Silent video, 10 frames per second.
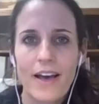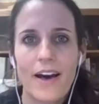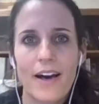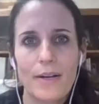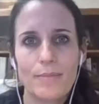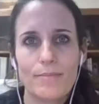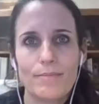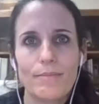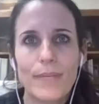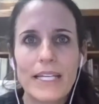
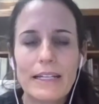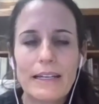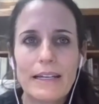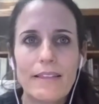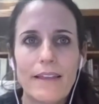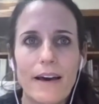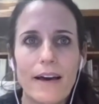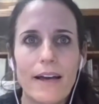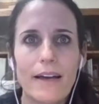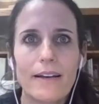Meaning
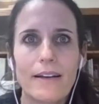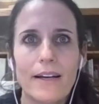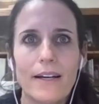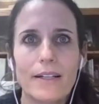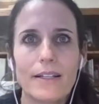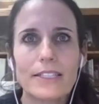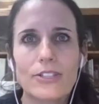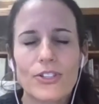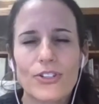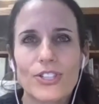that, like
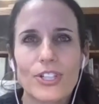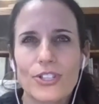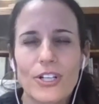Dr.